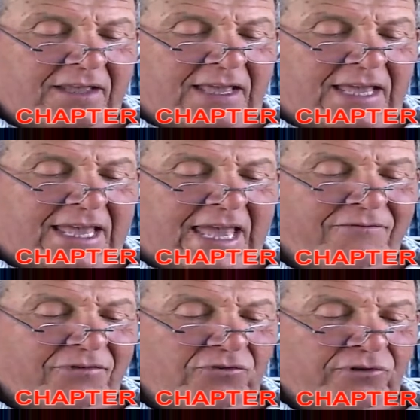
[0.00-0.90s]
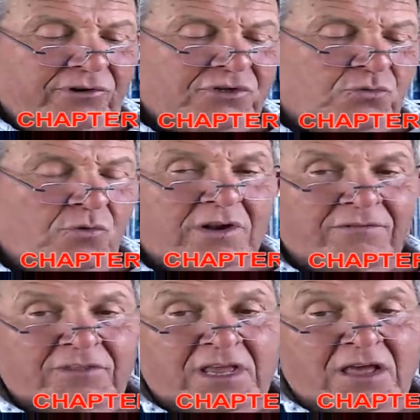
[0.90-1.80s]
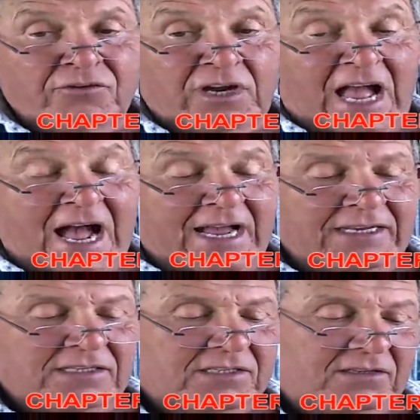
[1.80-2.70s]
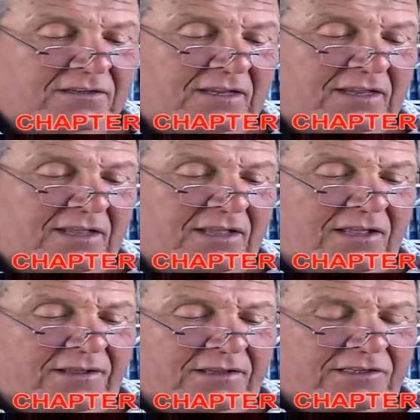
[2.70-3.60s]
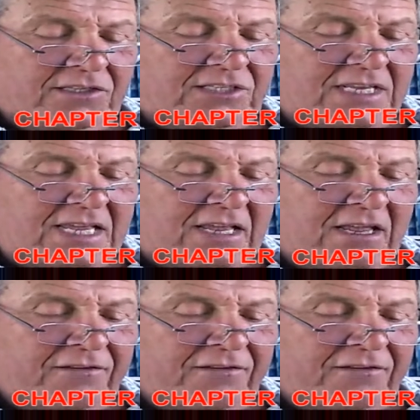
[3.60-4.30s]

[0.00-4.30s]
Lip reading: He gave an order to one of the other guys. See